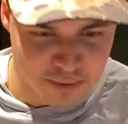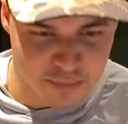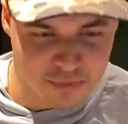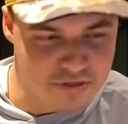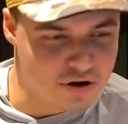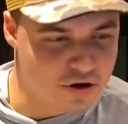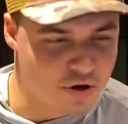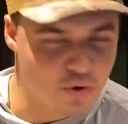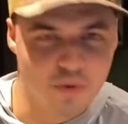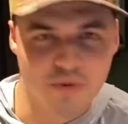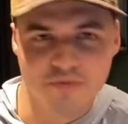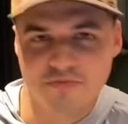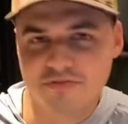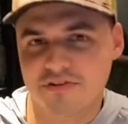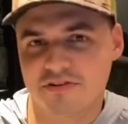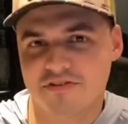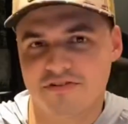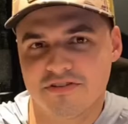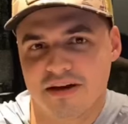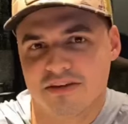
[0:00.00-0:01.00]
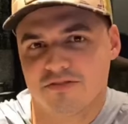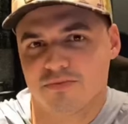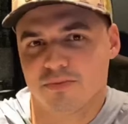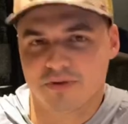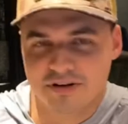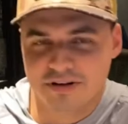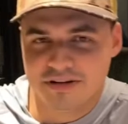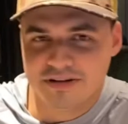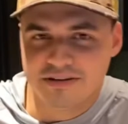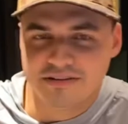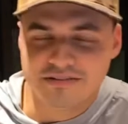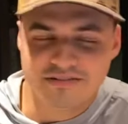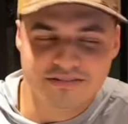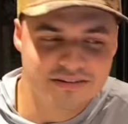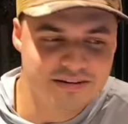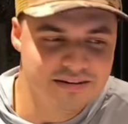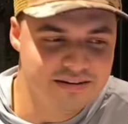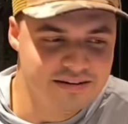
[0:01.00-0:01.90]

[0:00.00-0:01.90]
with air quotes because that's what it is.